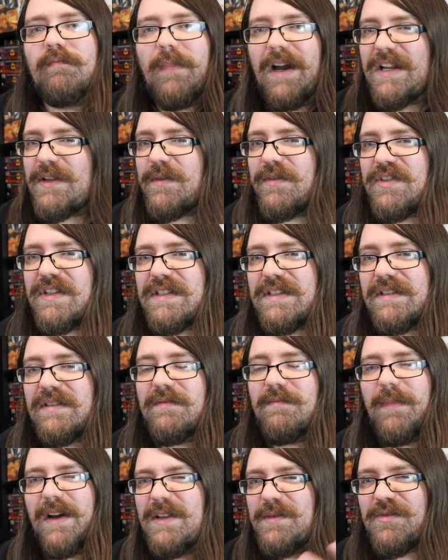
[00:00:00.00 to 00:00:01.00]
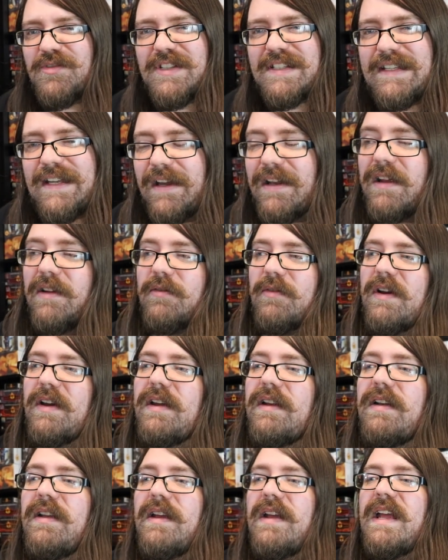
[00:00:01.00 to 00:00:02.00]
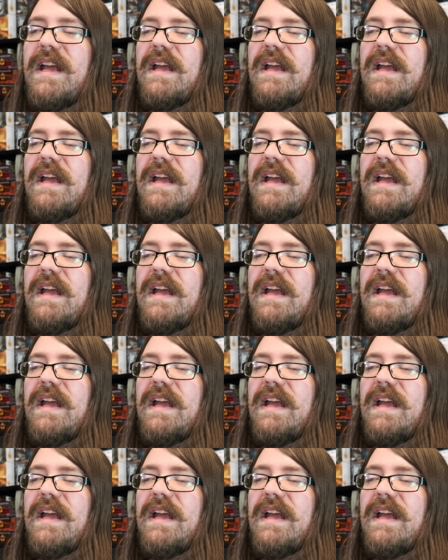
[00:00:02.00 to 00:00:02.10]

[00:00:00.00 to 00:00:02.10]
might as well just might as well just get it, right?